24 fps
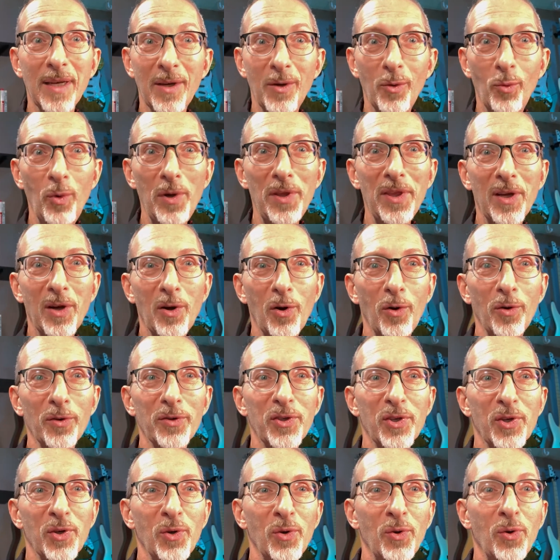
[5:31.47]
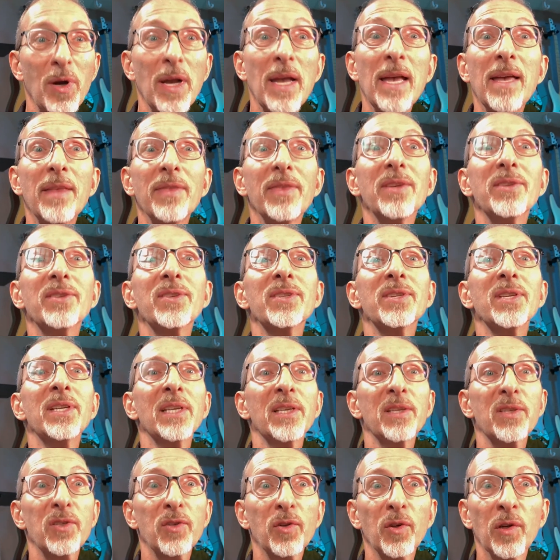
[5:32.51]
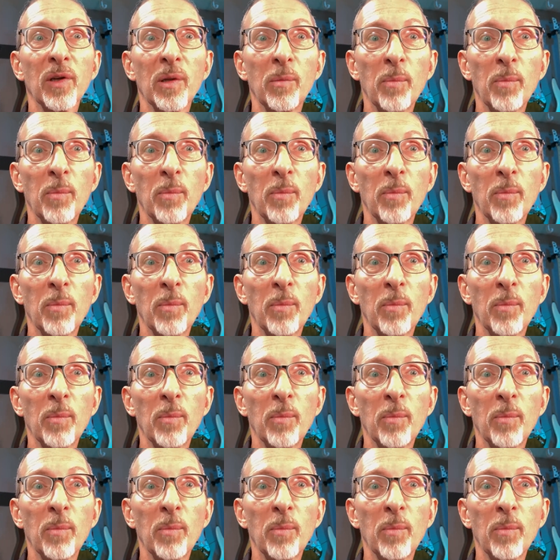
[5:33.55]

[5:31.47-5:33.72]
with a cold shoe. This is an external